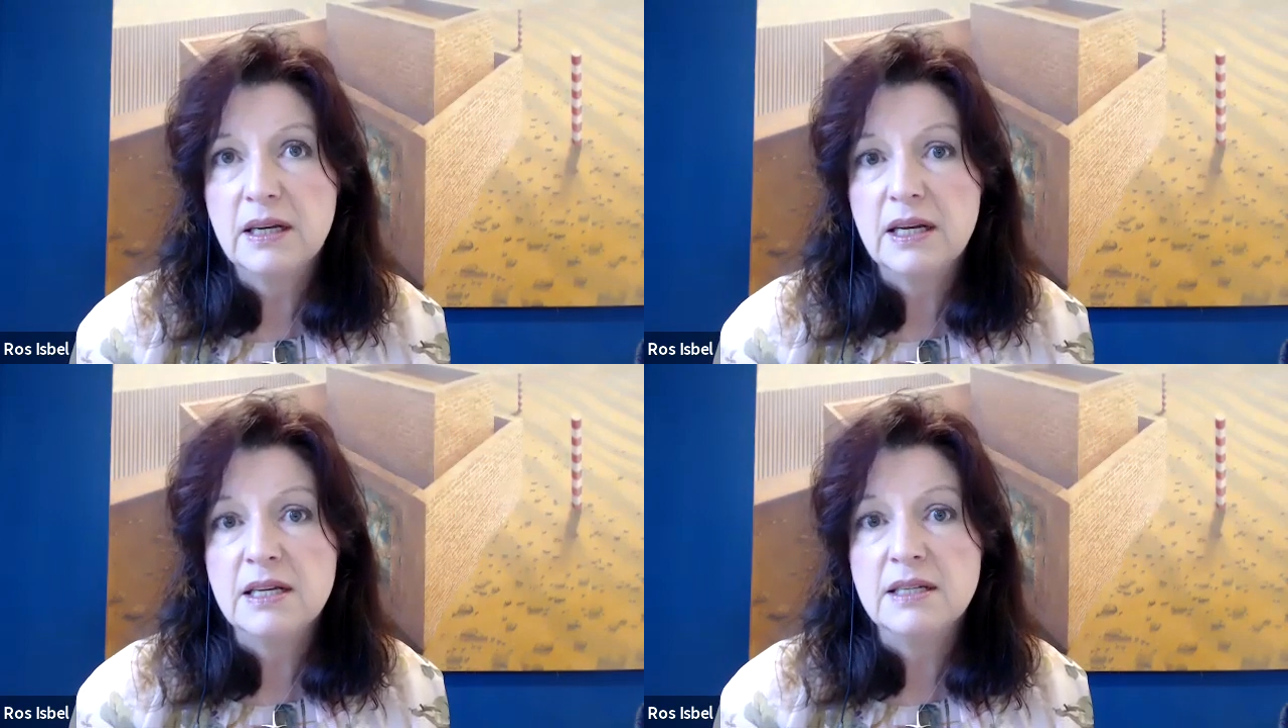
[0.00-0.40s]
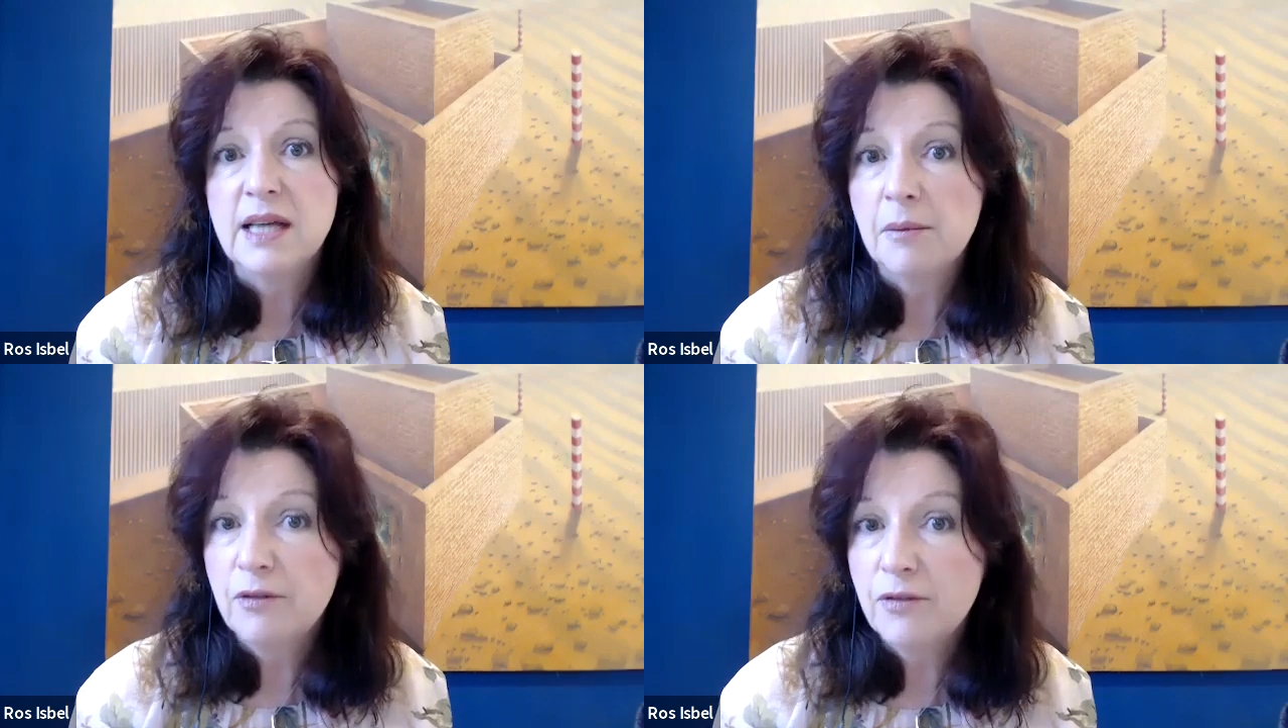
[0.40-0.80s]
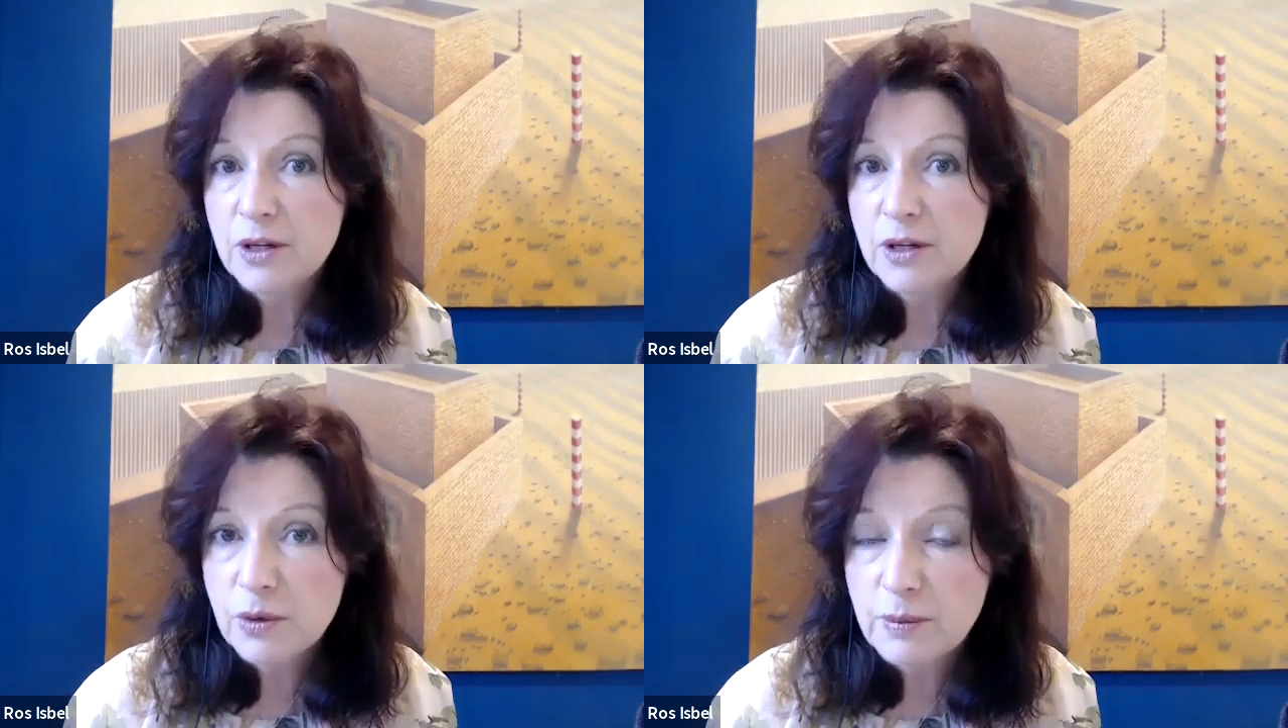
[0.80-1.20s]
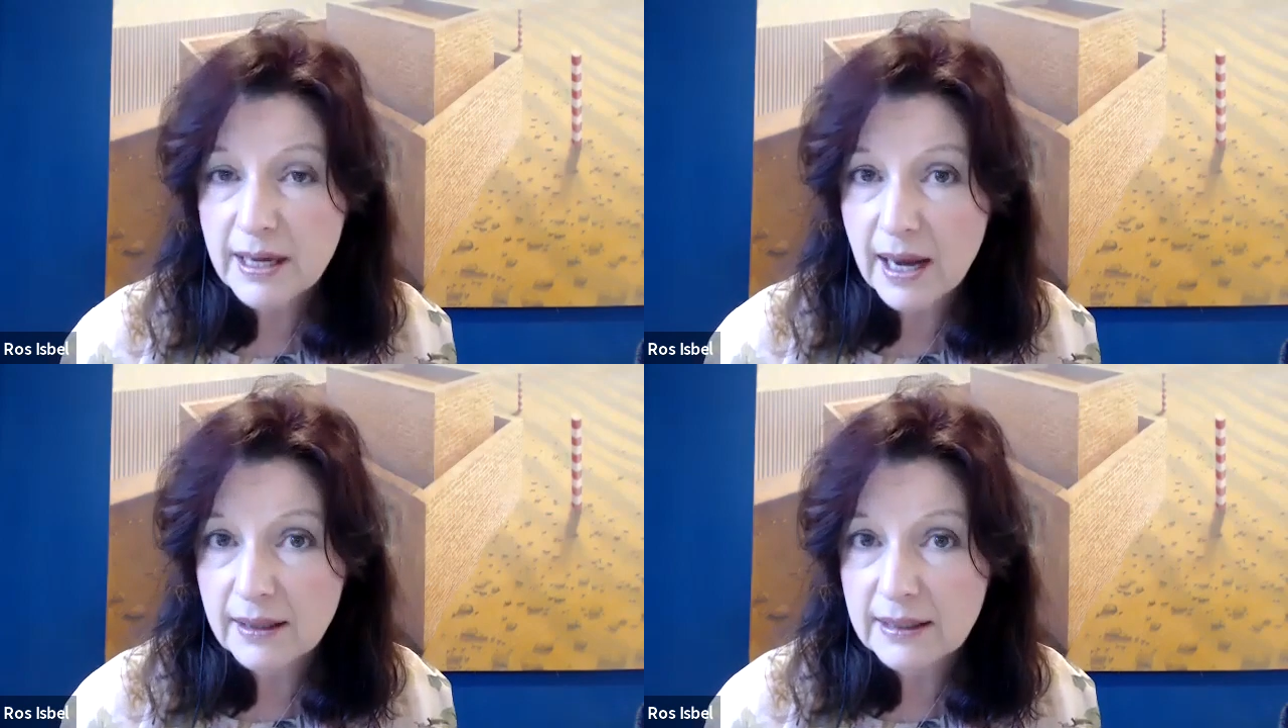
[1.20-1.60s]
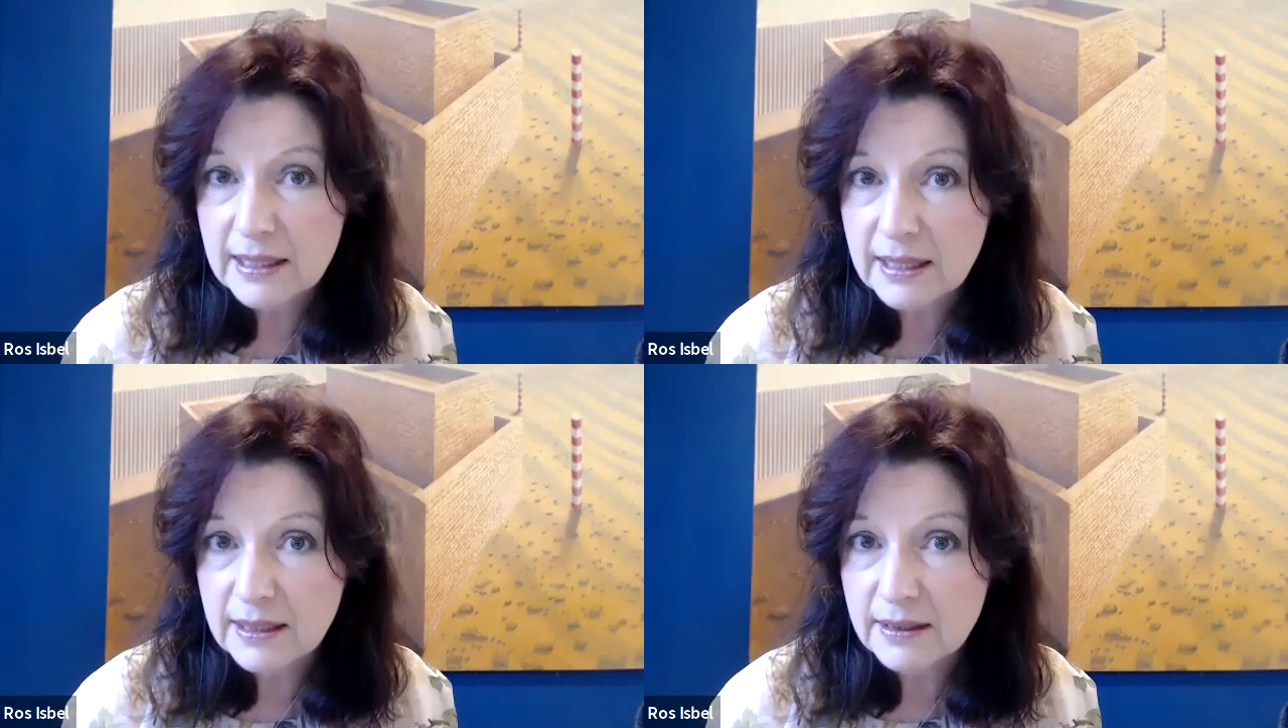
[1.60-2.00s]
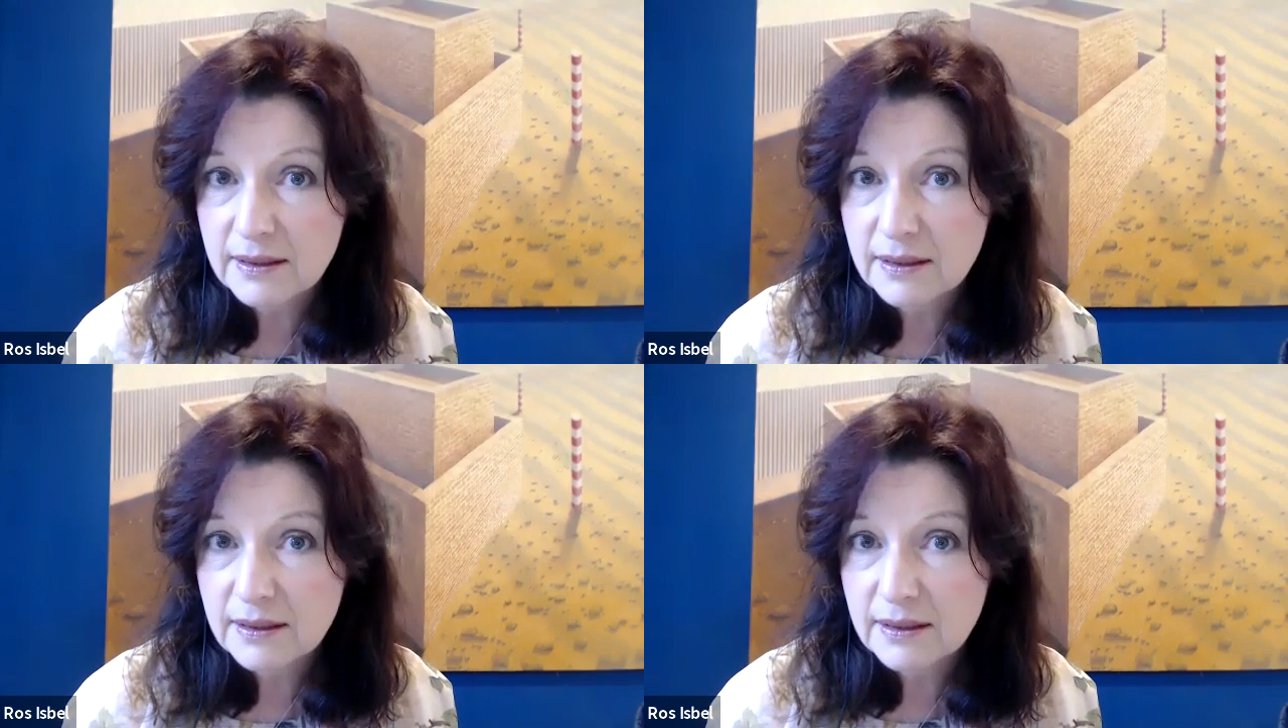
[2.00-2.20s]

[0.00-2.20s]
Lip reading: is some of those will be coloured in